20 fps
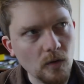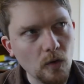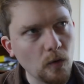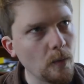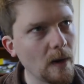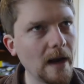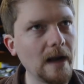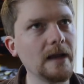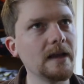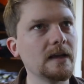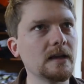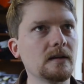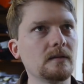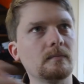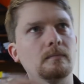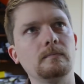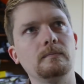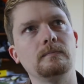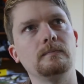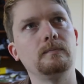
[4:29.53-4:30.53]

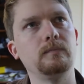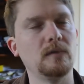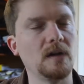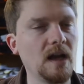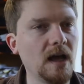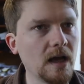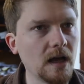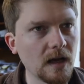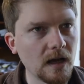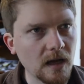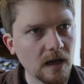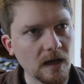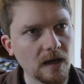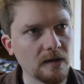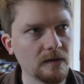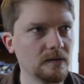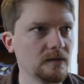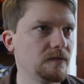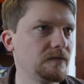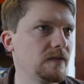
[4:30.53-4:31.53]
Orwellian blah,